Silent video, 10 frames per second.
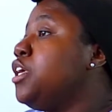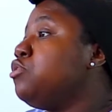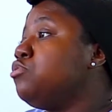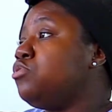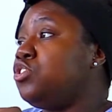
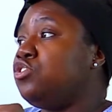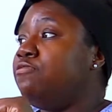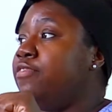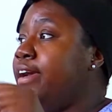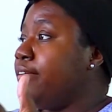use
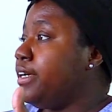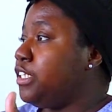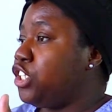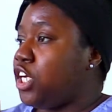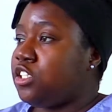
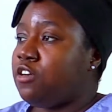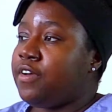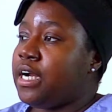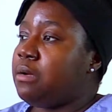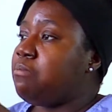very gentle,
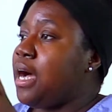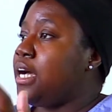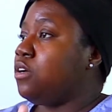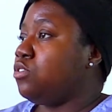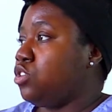very
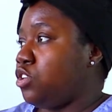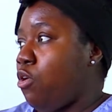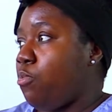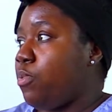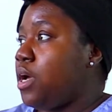mild
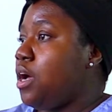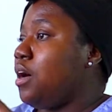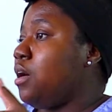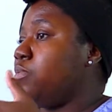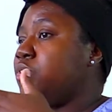soap
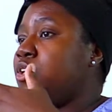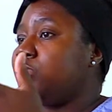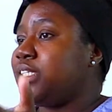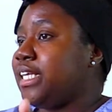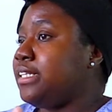with no
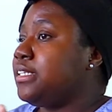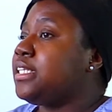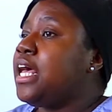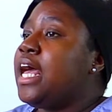scents.